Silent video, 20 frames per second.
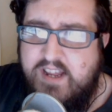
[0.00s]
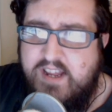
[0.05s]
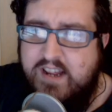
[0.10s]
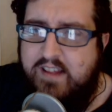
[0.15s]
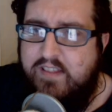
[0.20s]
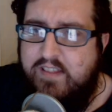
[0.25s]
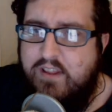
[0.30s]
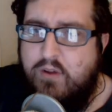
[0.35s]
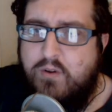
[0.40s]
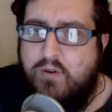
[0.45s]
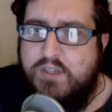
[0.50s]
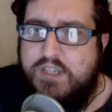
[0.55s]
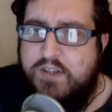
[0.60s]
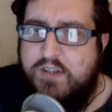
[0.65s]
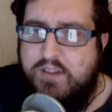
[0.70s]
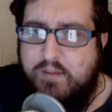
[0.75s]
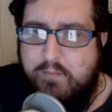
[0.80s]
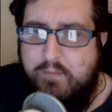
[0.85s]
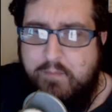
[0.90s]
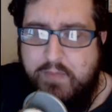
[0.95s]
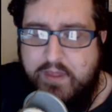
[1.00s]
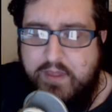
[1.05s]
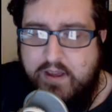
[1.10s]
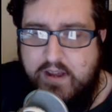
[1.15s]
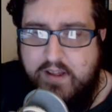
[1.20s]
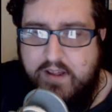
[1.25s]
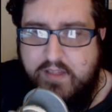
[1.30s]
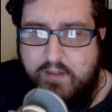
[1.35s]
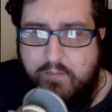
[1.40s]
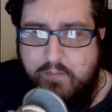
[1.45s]
The
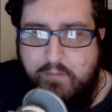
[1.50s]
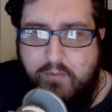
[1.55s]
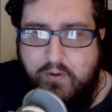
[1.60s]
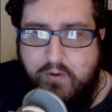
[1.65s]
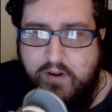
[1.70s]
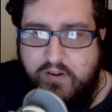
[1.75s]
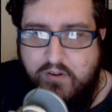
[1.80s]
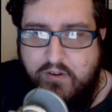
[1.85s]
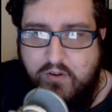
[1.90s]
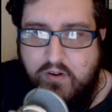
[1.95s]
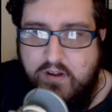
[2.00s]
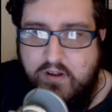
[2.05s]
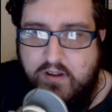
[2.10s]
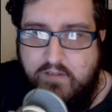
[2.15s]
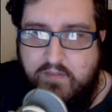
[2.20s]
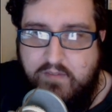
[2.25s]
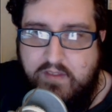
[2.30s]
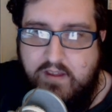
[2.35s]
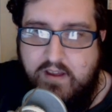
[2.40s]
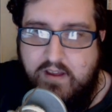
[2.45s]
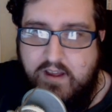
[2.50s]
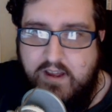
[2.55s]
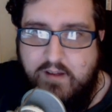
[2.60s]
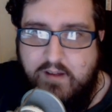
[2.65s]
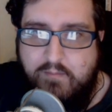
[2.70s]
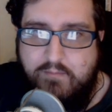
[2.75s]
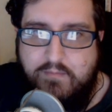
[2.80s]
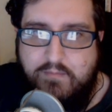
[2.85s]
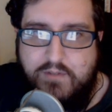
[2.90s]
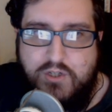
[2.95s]
Borodur
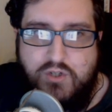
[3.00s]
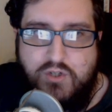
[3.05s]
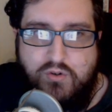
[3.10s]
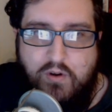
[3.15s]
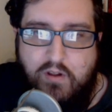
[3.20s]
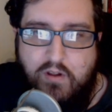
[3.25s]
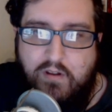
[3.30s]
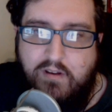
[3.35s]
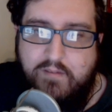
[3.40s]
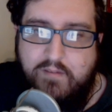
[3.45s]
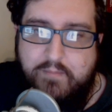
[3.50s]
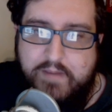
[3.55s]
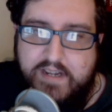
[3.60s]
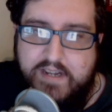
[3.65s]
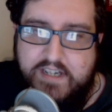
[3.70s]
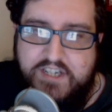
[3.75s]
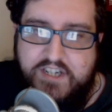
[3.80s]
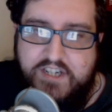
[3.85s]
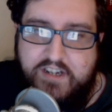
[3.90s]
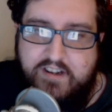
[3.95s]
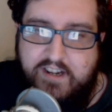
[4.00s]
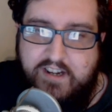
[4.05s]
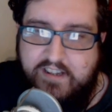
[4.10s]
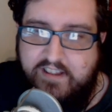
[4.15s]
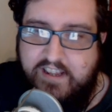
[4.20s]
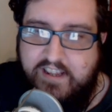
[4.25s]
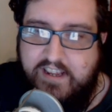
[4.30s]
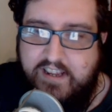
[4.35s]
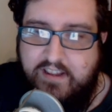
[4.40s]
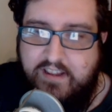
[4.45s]
troll miniature, I
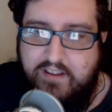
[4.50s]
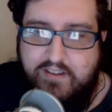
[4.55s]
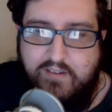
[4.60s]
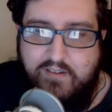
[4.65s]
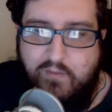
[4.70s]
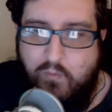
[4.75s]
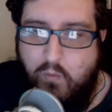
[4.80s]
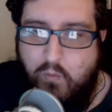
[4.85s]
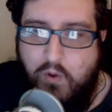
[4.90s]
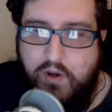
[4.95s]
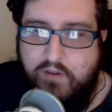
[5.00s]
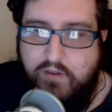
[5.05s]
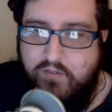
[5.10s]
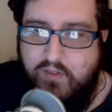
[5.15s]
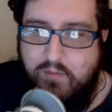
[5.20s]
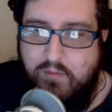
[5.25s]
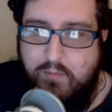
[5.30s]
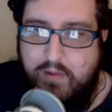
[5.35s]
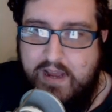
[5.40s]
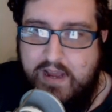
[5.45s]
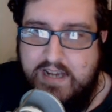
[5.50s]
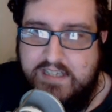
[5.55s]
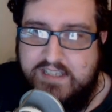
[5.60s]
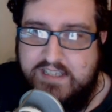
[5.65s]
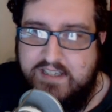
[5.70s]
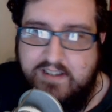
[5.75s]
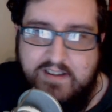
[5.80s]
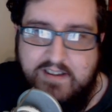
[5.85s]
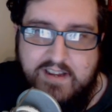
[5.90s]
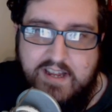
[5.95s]
think, is one of the
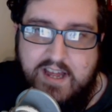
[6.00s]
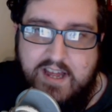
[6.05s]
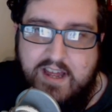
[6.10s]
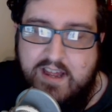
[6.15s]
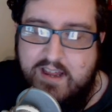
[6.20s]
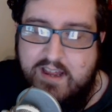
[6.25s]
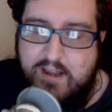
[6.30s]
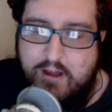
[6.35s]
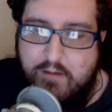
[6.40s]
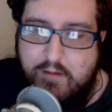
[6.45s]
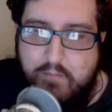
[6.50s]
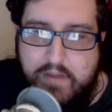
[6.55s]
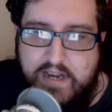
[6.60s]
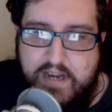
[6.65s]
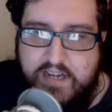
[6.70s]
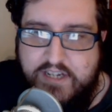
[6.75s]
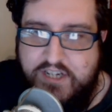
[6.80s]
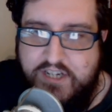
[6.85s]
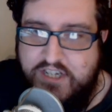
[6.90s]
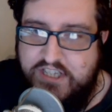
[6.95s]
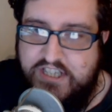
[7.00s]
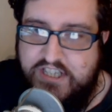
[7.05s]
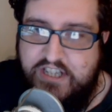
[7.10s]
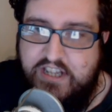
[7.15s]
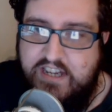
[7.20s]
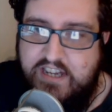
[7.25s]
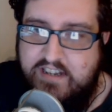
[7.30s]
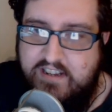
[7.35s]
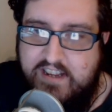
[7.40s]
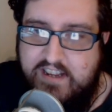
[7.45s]
best miniatures that
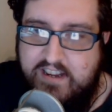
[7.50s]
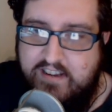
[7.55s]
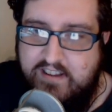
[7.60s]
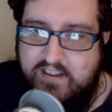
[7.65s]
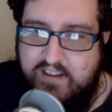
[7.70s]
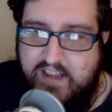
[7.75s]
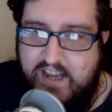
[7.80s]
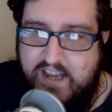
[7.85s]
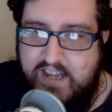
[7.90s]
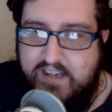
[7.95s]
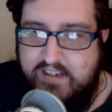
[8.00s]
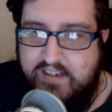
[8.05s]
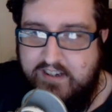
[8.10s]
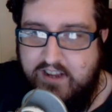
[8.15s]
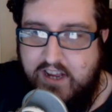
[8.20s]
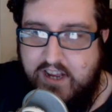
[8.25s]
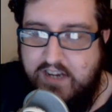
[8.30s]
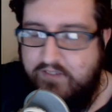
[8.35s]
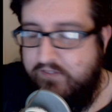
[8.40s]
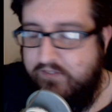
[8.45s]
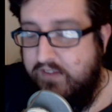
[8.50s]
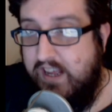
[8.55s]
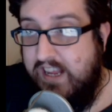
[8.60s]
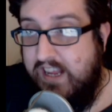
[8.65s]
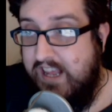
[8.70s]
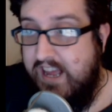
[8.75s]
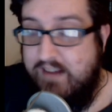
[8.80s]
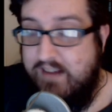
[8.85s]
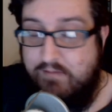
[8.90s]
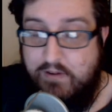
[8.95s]
they did, and kind of,
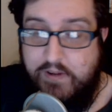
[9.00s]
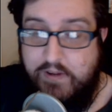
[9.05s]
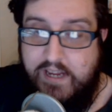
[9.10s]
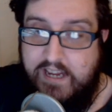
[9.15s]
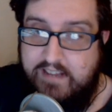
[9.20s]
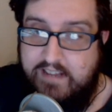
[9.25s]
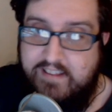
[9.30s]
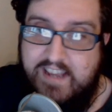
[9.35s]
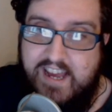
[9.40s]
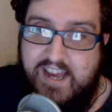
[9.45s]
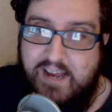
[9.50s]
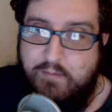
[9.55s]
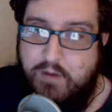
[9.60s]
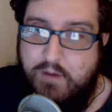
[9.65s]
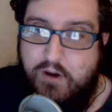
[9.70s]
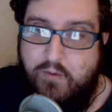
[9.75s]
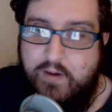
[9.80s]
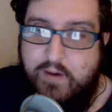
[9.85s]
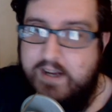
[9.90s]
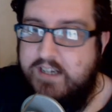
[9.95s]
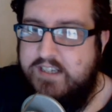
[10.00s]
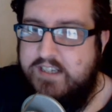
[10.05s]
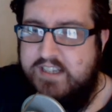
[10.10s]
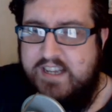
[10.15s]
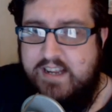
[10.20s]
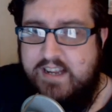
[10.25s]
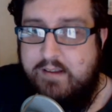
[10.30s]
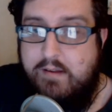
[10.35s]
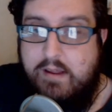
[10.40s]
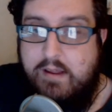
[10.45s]
again, looking at the Angmar range,
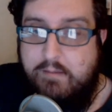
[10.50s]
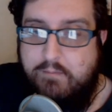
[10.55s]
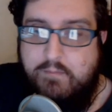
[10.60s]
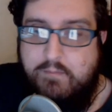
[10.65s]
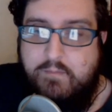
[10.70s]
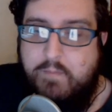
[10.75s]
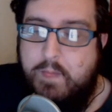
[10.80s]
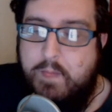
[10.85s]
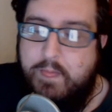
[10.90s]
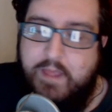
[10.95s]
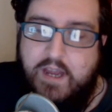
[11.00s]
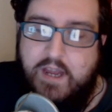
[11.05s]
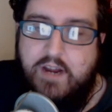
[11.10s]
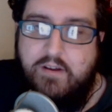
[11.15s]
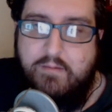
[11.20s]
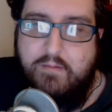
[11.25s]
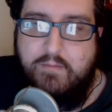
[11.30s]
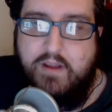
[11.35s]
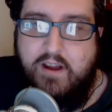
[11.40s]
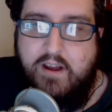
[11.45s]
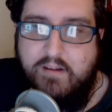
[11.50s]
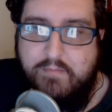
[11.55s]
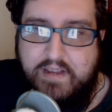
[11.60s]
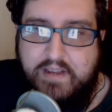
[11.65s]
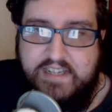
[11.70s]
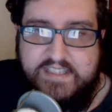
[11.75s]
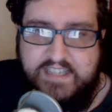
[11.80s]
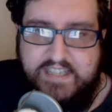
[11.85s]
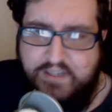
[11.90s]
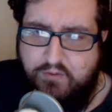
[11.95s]
it you know, it kind of
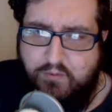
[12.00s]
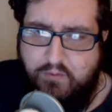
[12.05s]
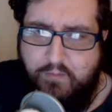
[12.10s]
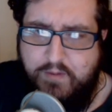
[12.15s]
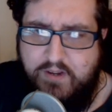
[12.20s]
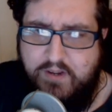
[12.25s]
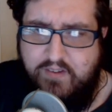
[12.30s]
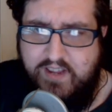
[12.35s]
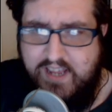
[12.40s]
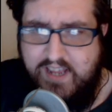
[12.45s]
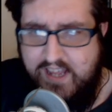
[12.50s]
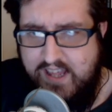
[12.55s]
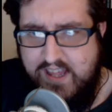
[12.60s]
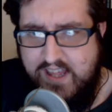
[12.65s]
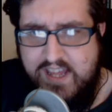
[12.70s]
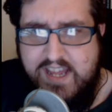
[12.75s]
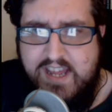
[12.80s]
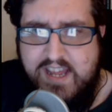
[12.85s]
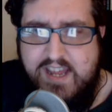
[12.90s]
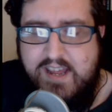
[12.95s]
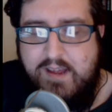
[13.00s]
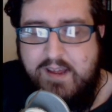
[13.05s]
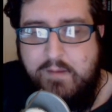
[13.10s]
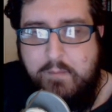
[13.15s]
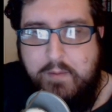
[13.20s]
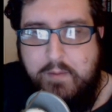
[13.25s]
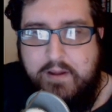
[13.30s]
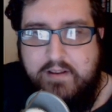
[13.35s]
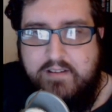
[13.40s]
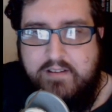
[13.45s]
makes sense of what we're doing here.
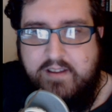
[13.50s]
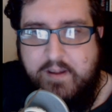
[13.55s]
But